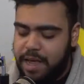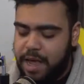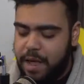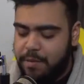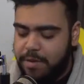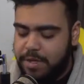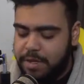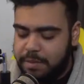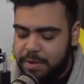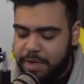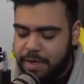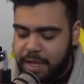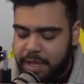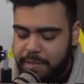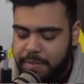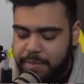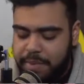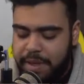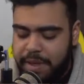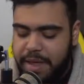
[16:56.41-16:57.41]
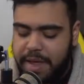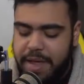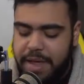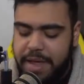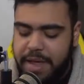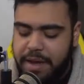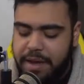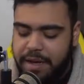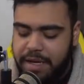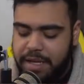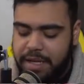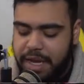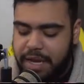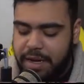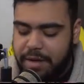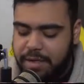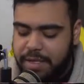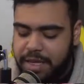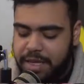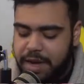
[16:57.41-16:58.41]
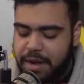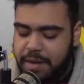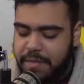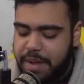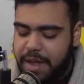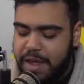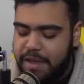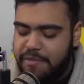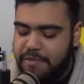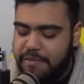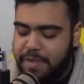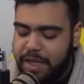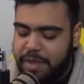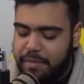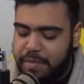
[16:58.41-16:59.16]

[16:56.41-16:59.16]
I was able to like play indie titles that I may have like